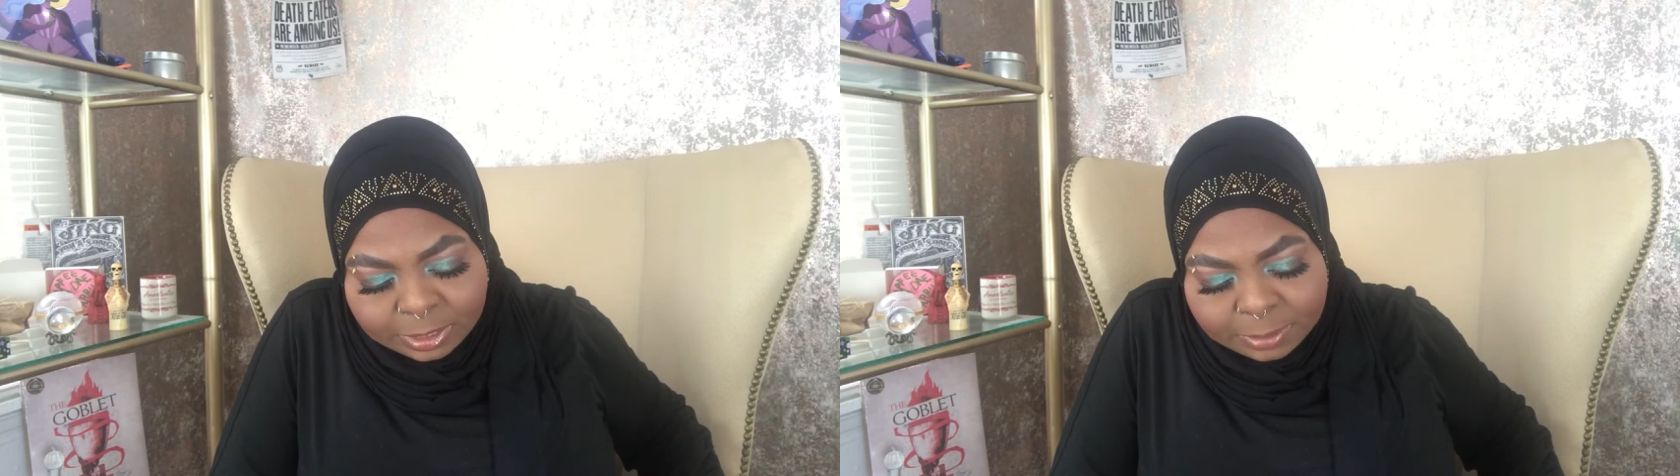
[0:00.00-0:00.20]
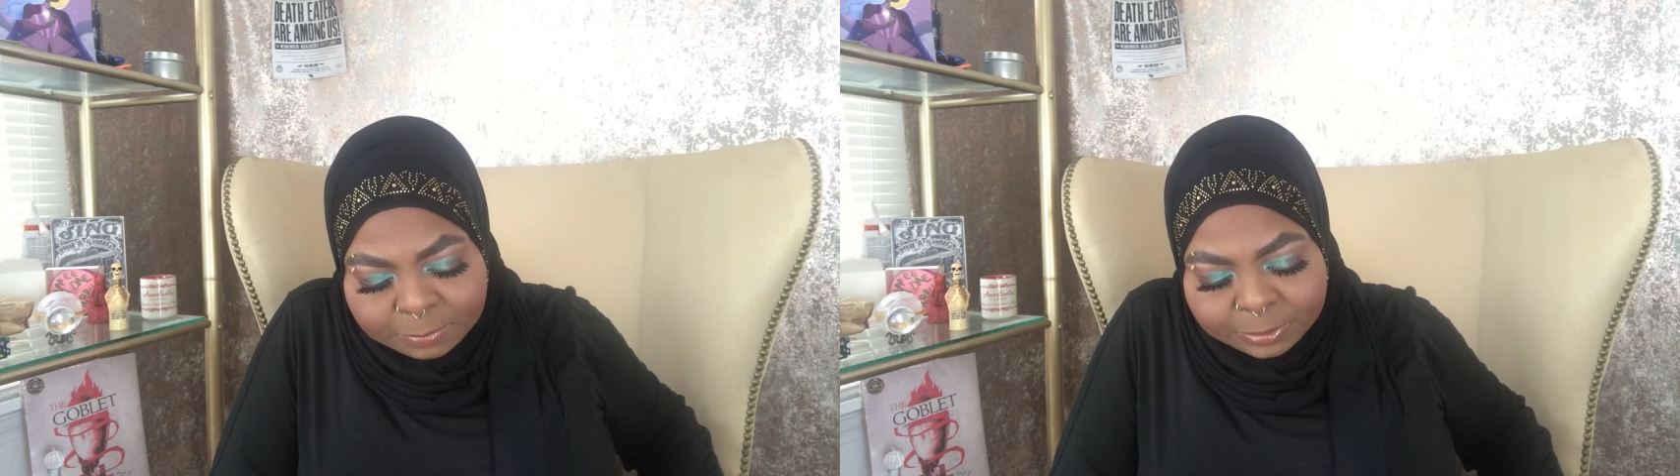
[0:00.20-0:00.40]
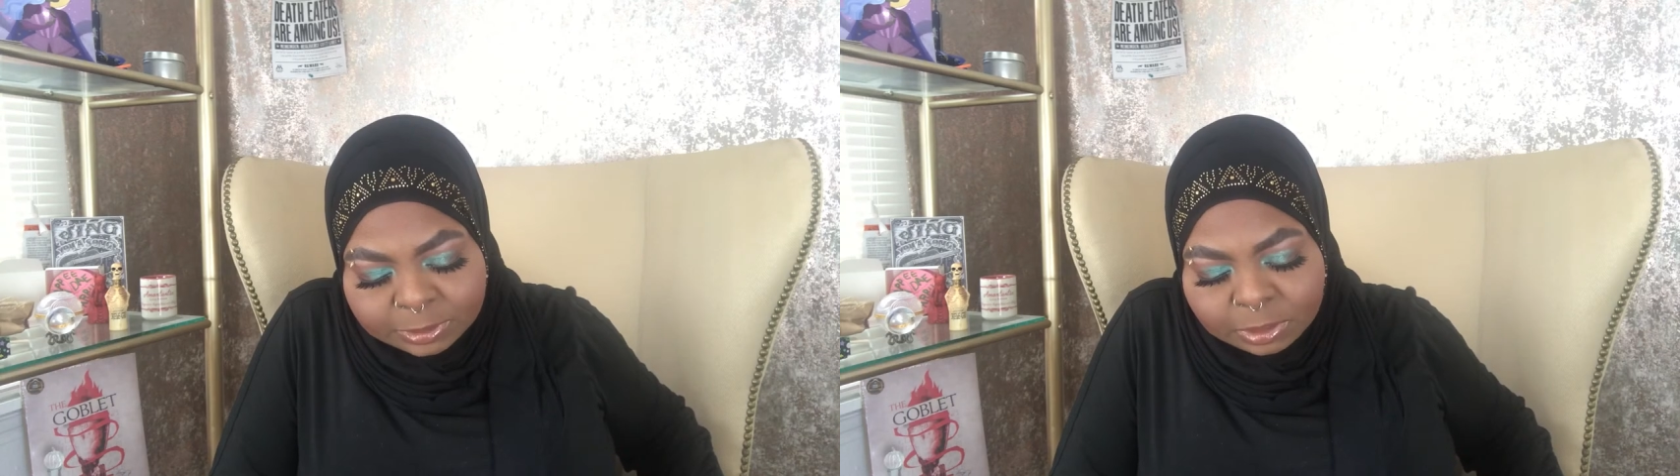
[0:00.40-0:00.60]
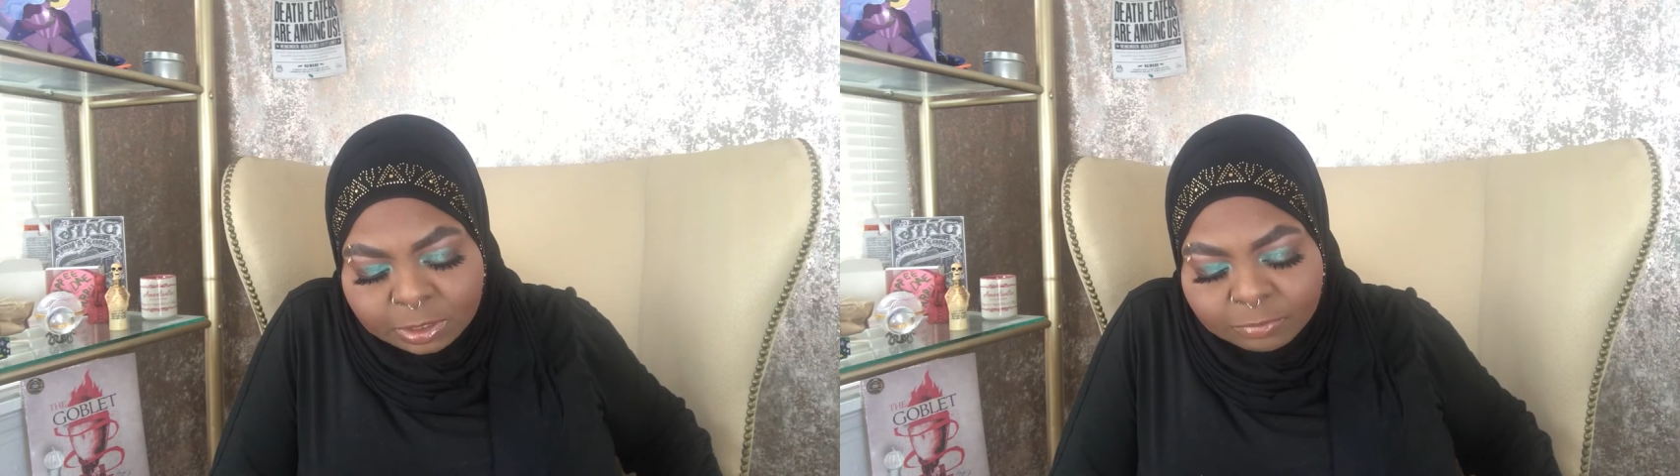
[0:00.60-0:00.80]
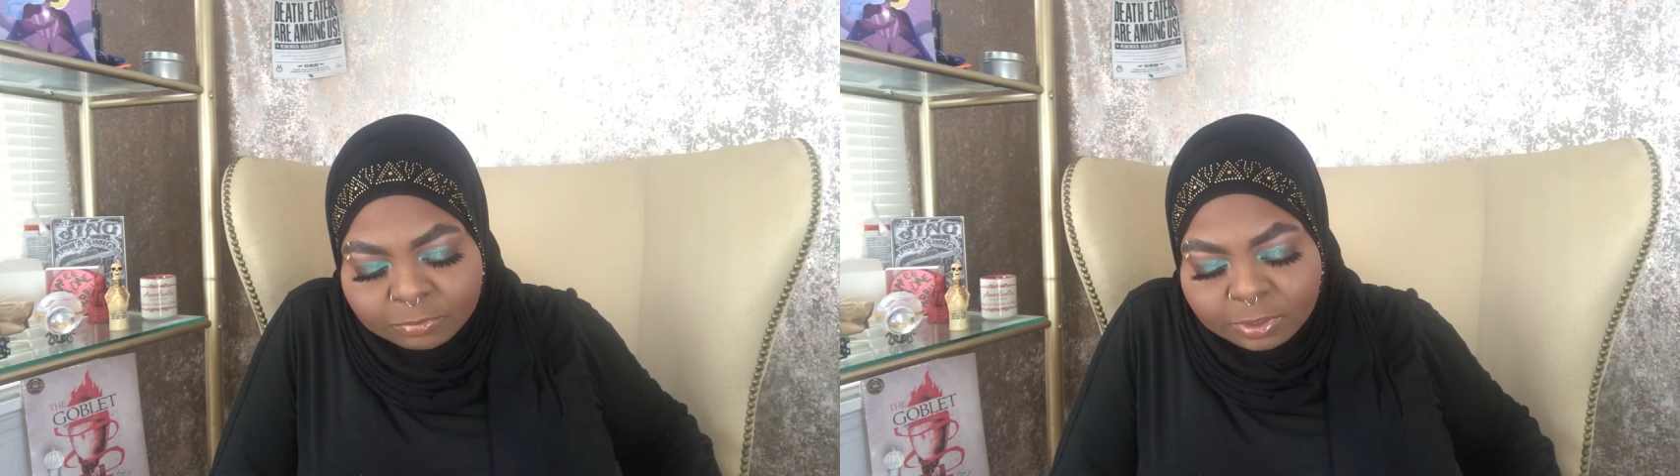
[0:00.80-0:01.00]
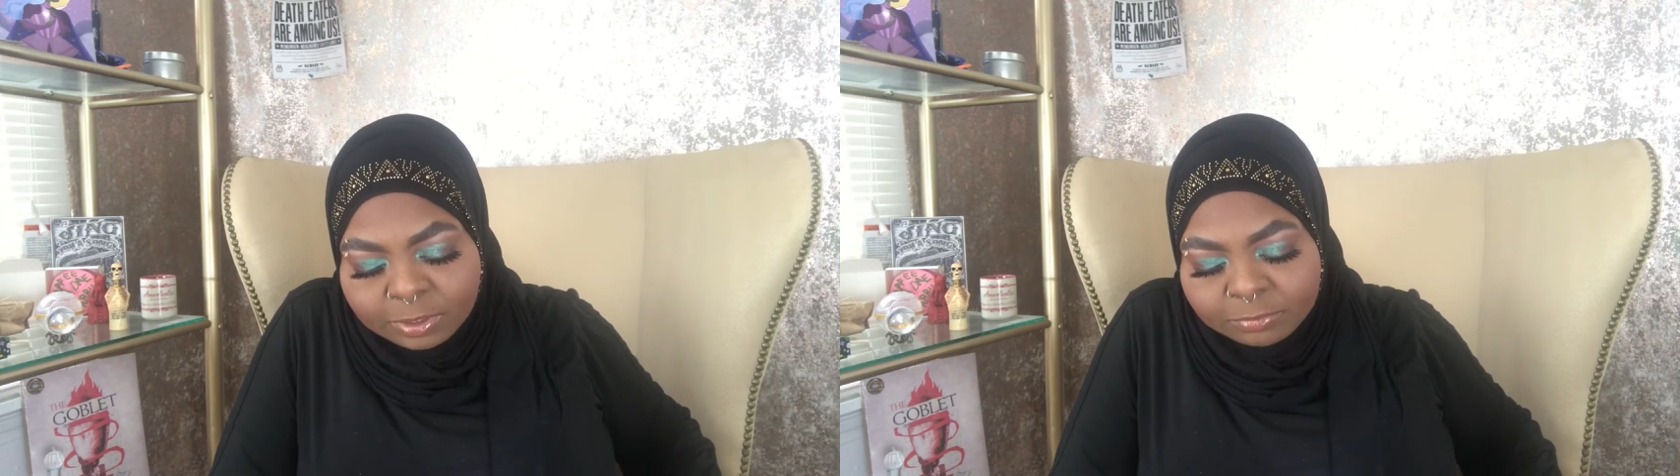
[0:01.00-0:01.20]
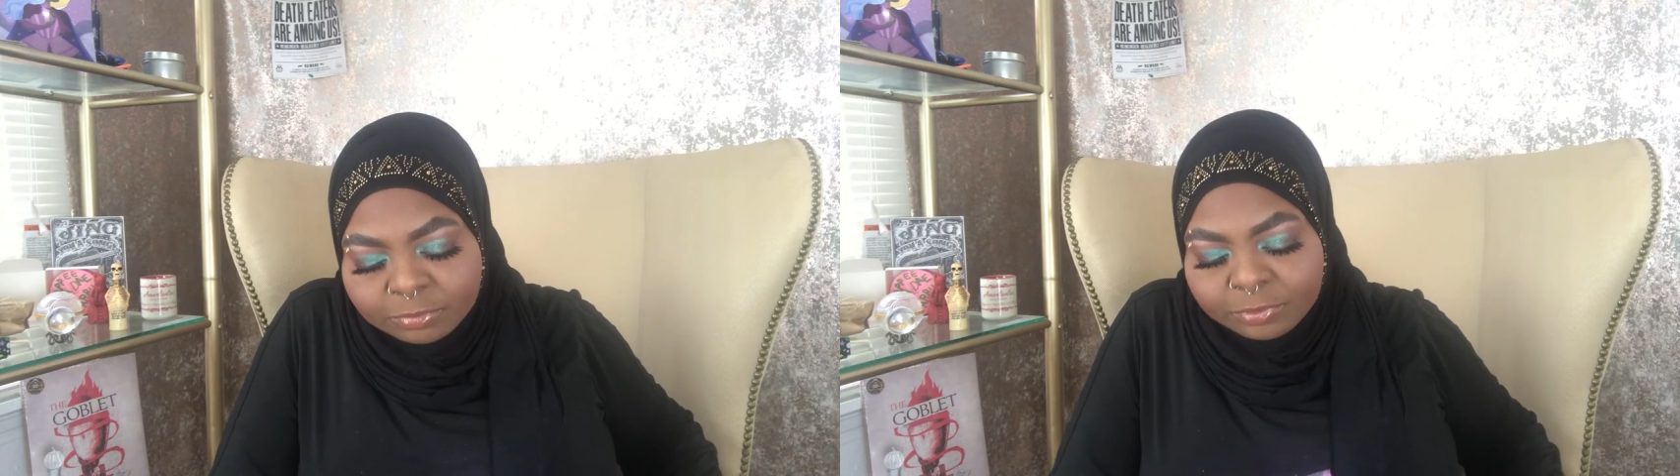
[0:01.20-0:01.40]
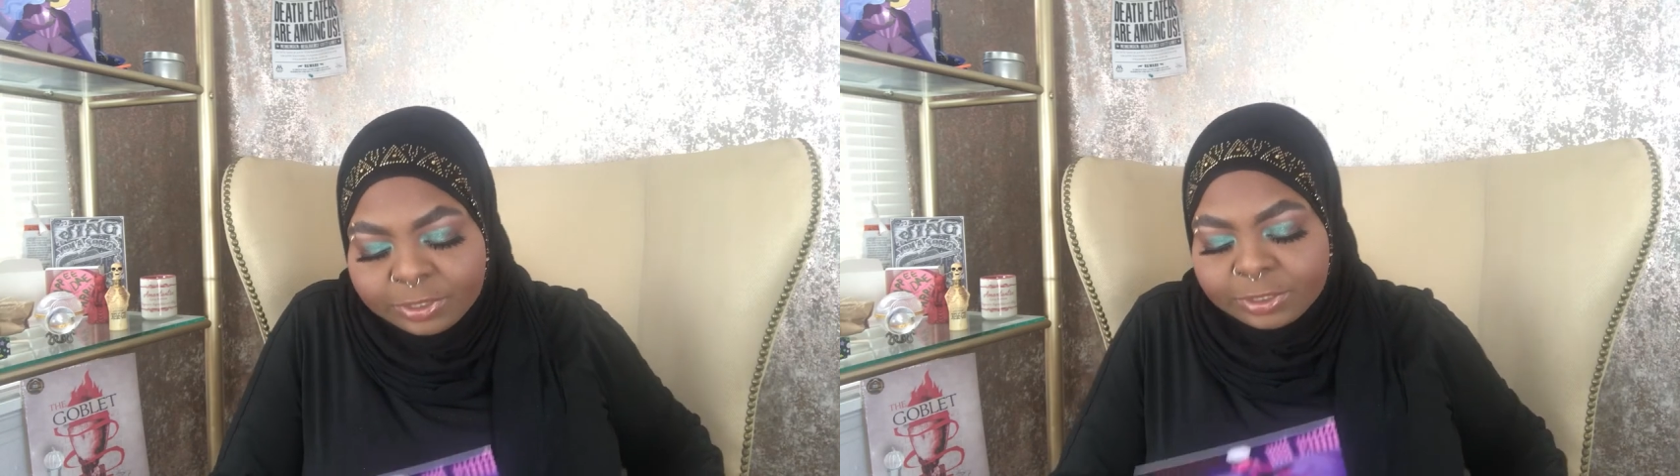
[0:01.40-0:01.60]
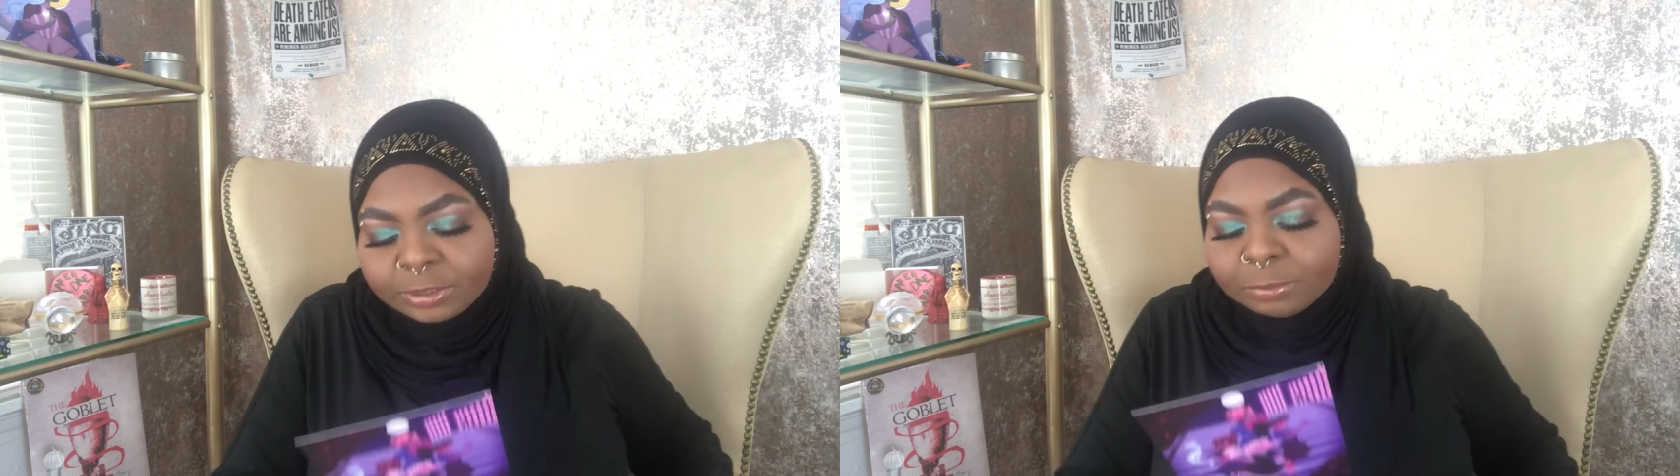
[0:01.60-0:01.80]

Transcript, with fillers: epic tale of love, revenge,